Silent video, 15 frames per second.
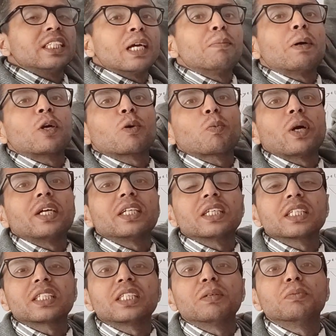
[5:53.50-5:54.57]
these
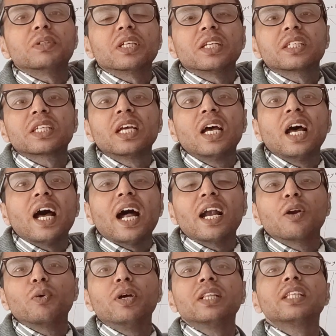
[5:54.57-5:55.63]
hematopoietic stem cells,
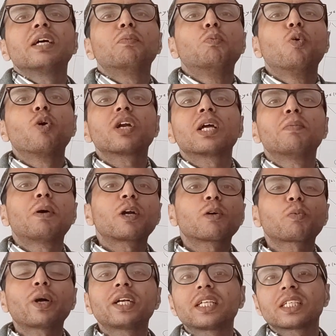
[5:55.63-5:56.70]
and when the more
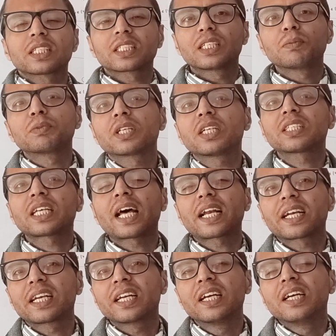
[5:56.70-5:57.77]
hematopoietic stem cells
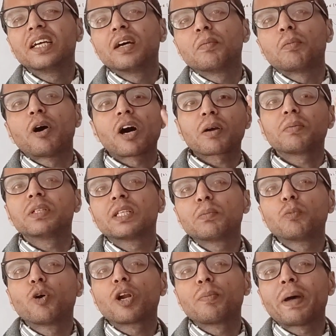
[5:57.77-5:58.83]
are formed in
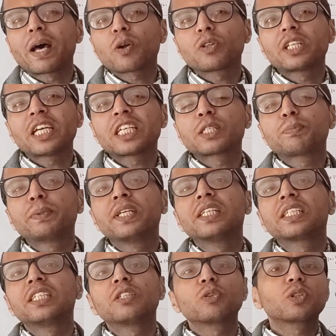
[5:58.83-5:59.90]
the bone marrow, they
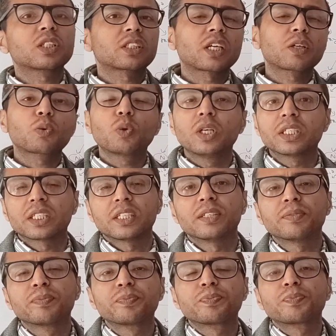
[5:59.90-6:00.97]
spills into the
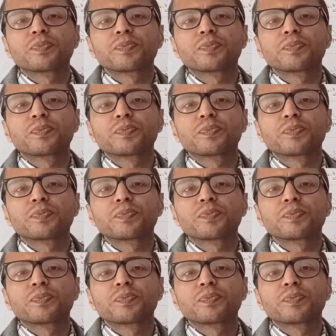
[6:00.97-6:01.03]
circulation,